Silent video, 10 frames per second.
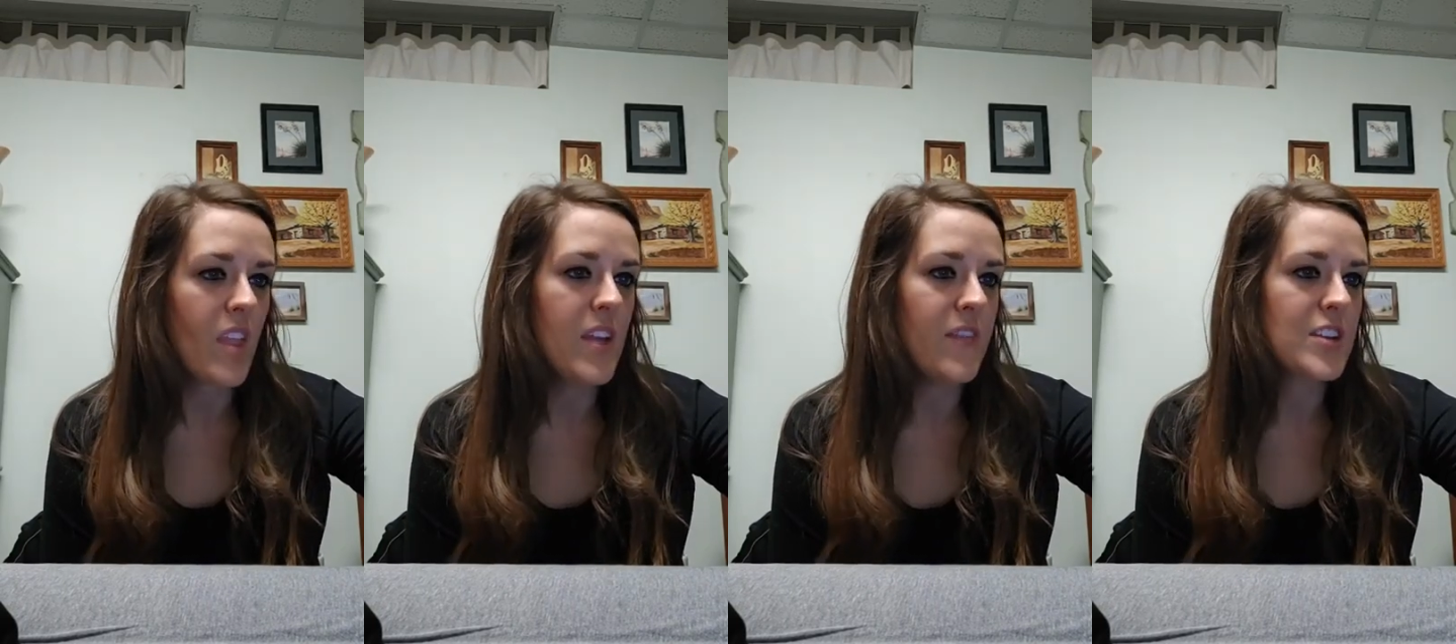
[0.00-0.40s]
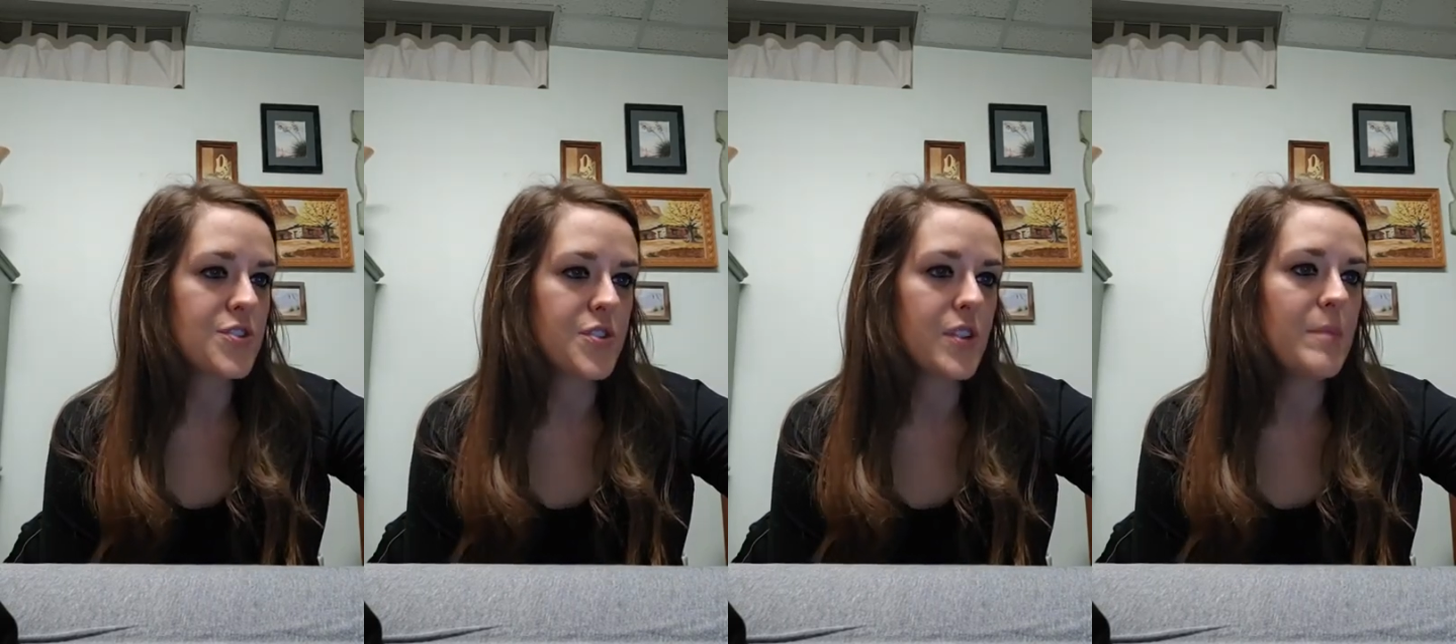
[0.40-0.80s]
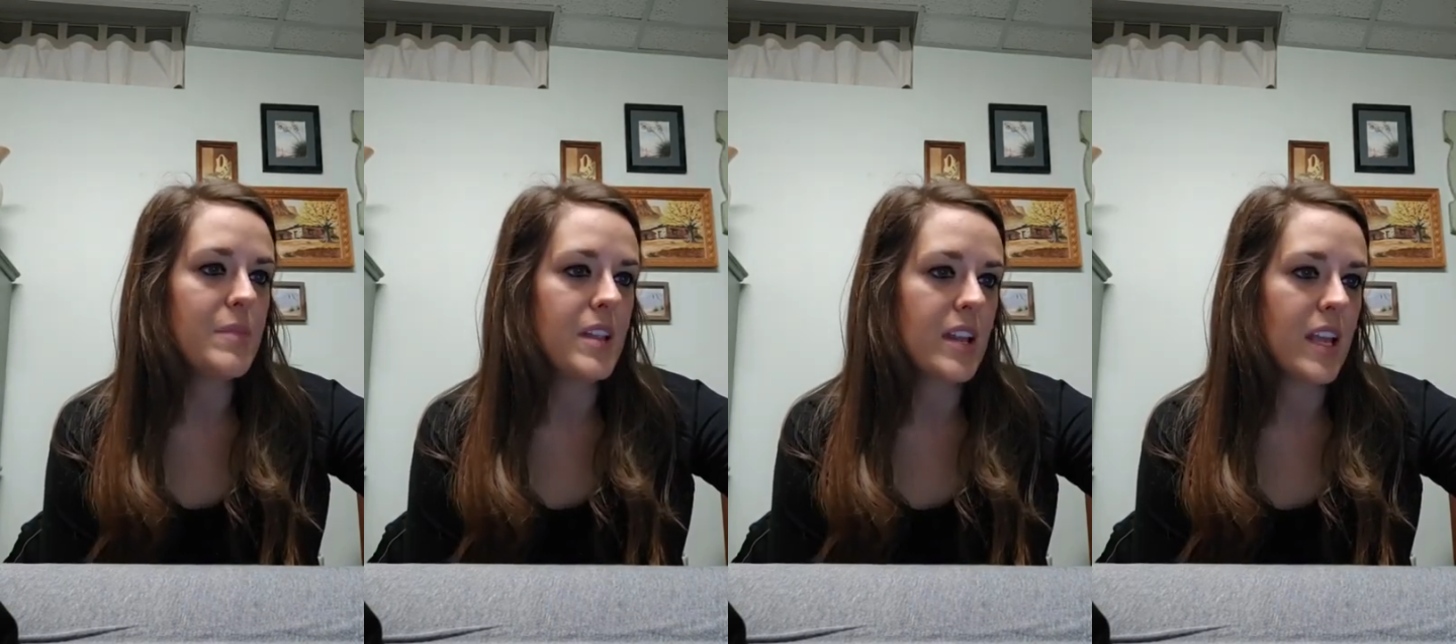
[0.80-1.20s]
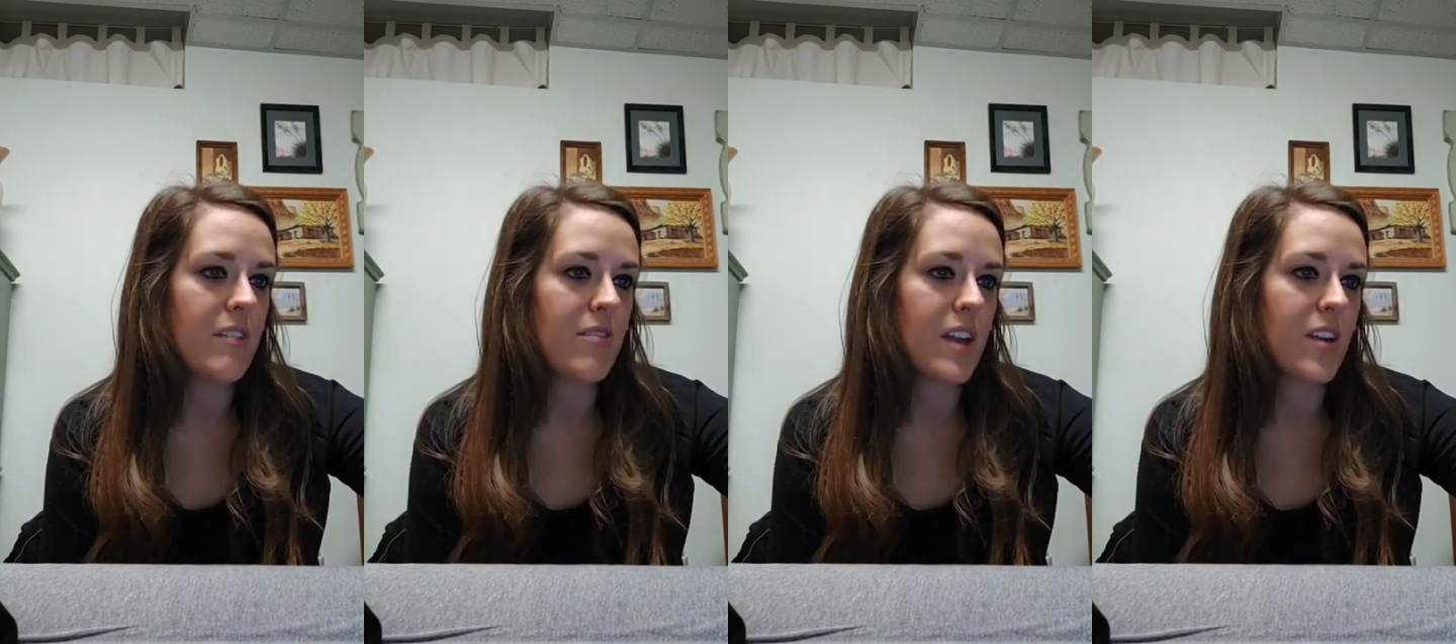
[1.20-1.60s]
If I truly
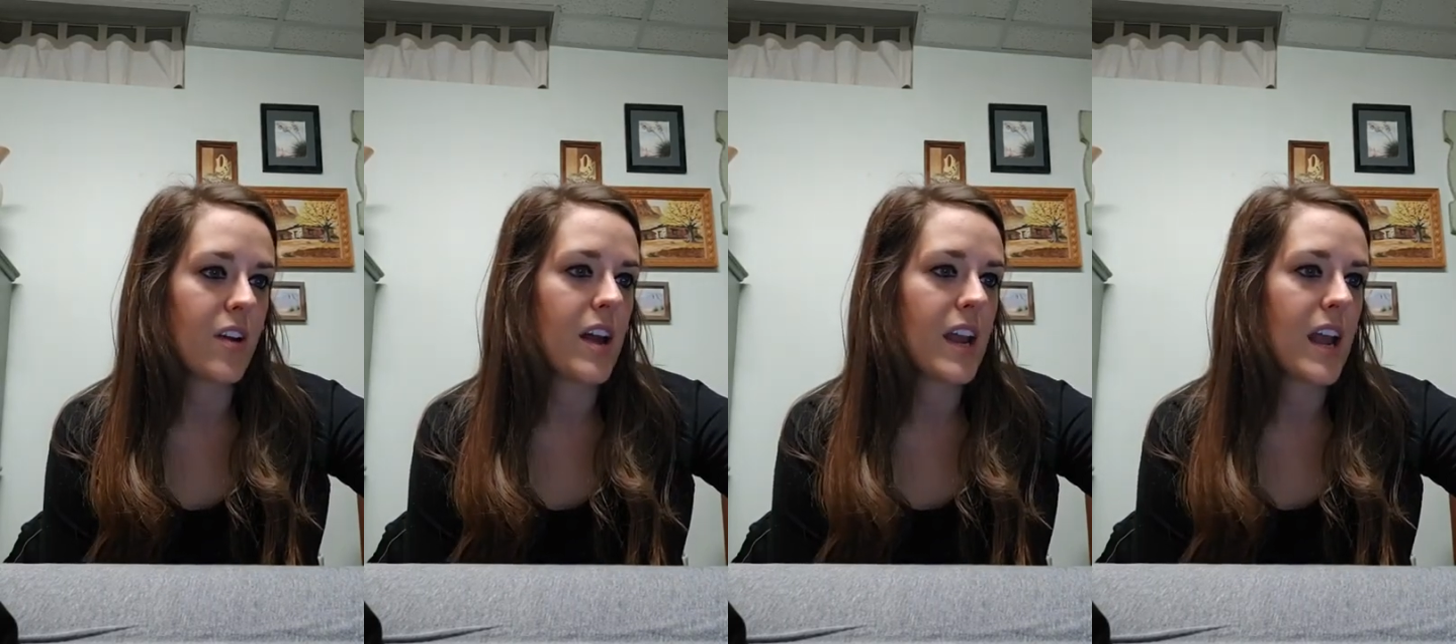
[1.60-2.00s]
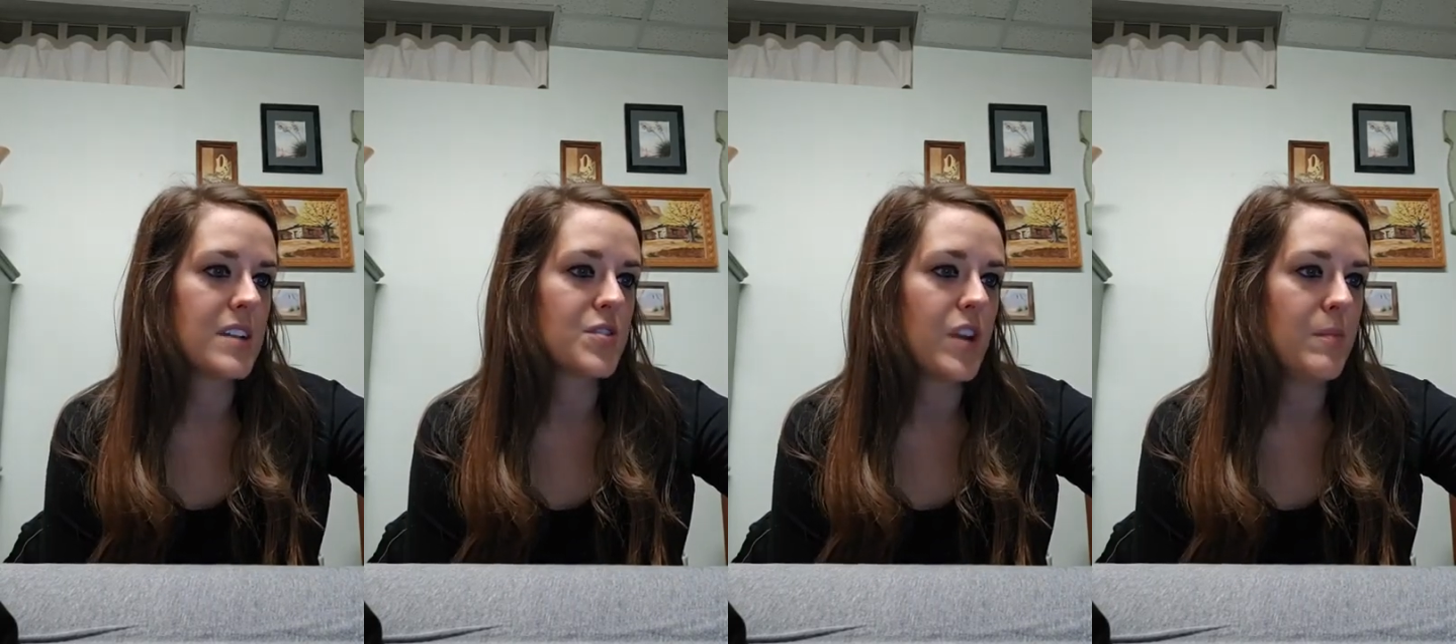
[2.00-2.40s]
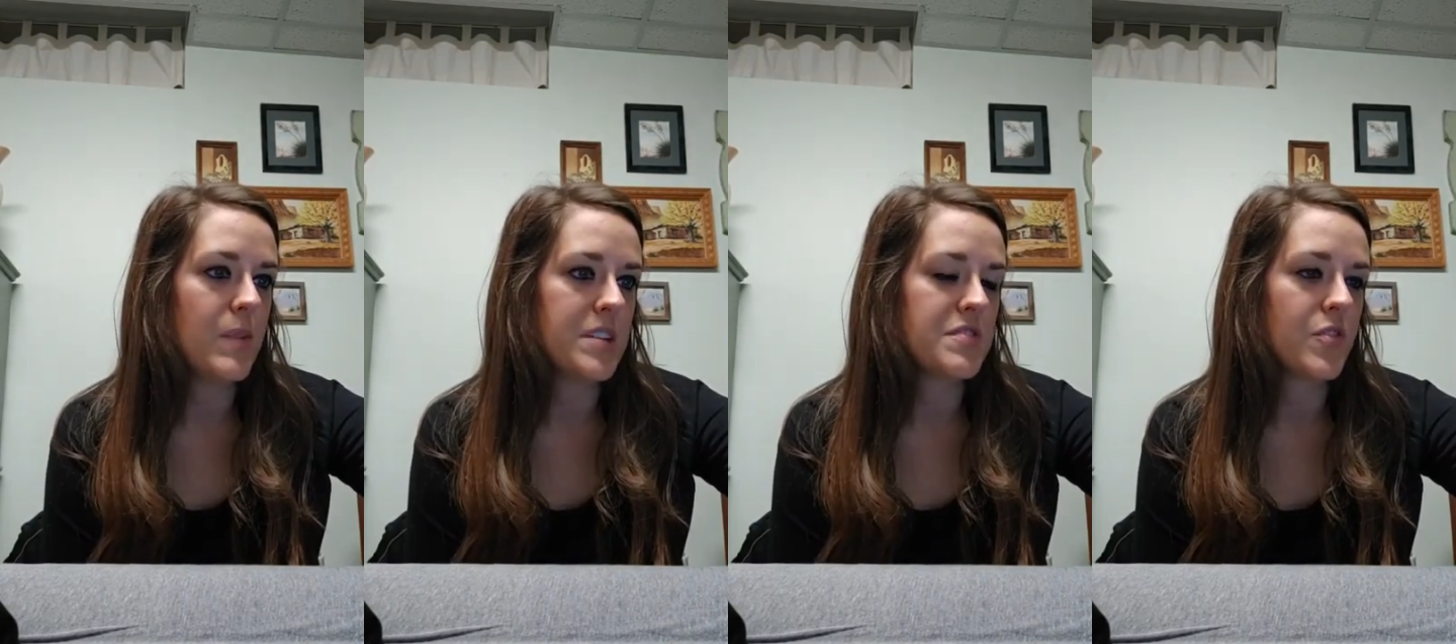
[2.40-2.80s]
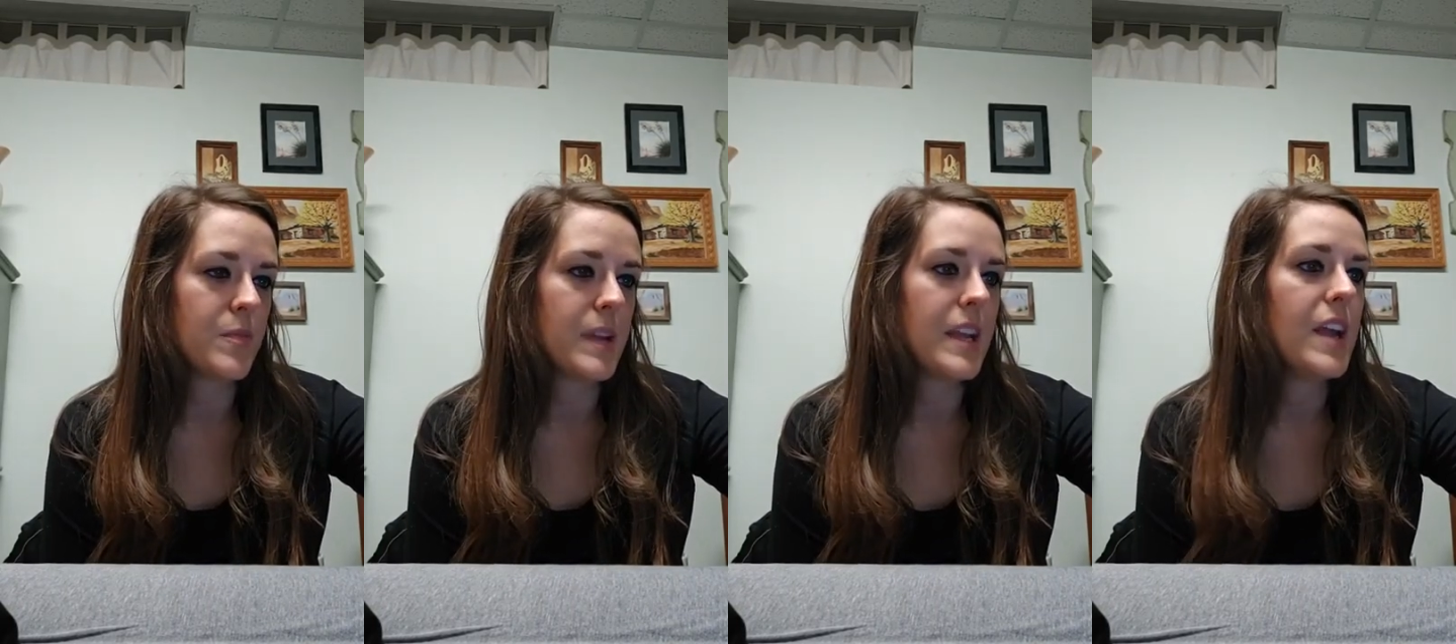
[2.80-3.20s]
believe that God has great plans for
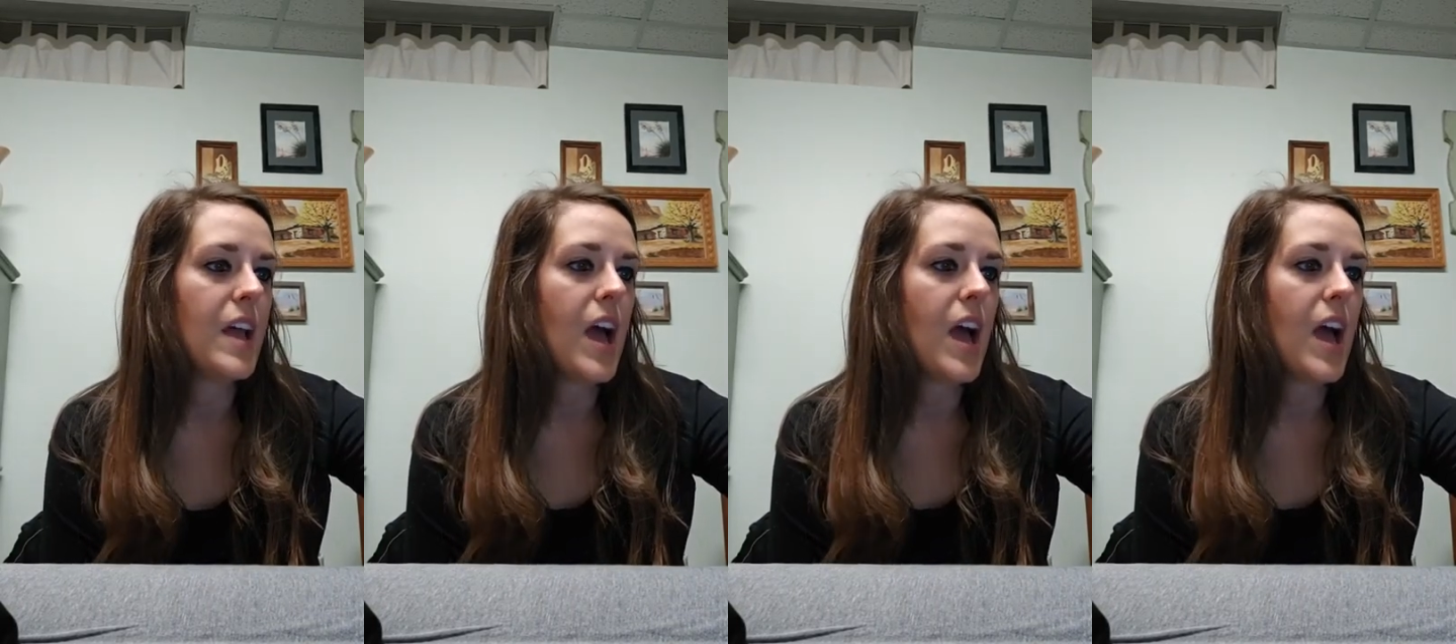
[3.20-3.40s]
me,